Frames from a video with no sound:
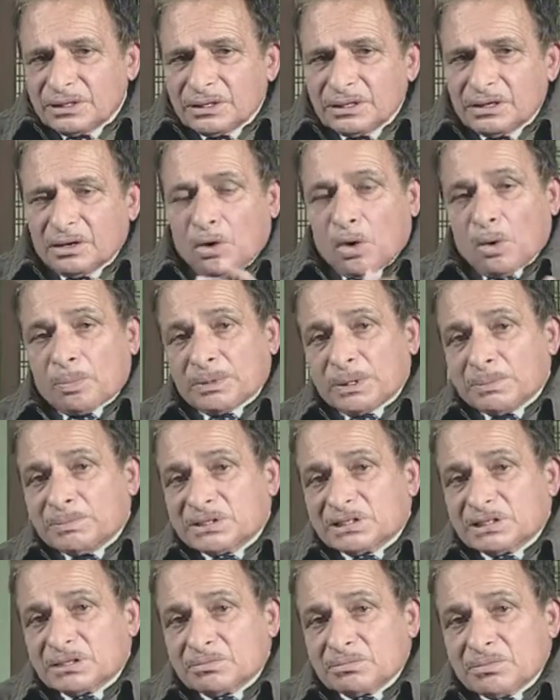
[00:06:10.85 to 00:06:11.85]

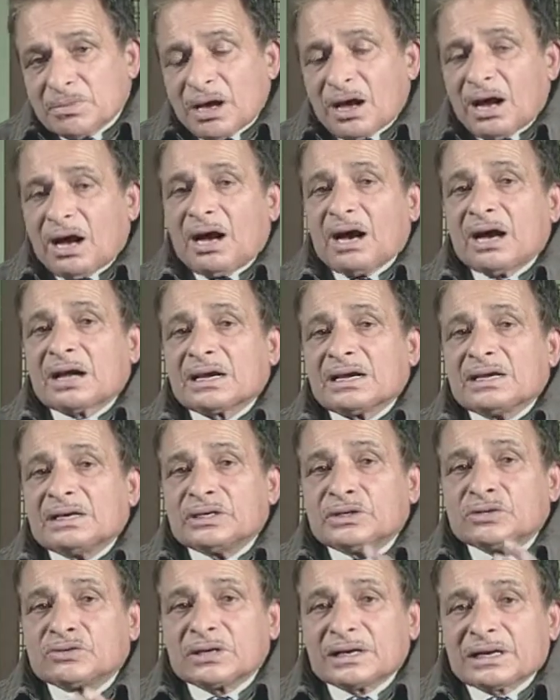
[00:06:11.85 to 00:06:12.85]
optimism or
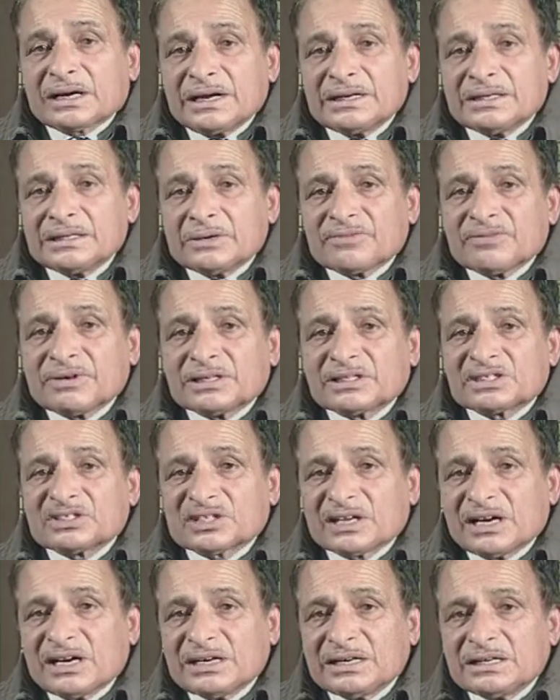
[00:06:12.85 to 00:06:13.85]
individual kind of
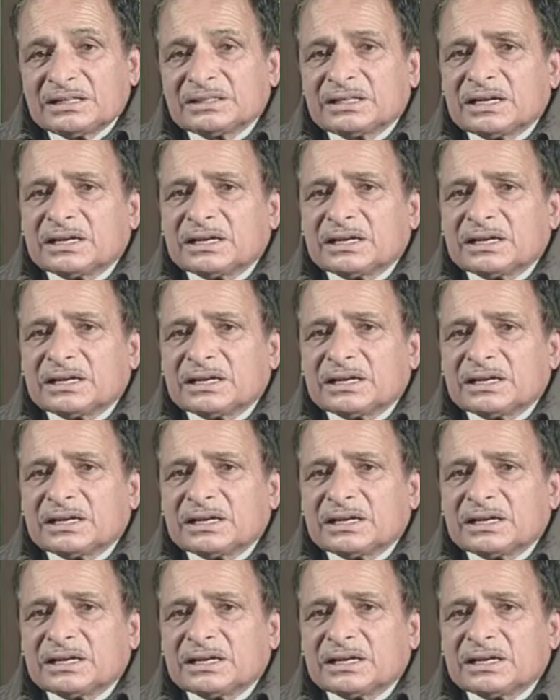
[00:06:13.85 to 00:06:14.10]
understanding,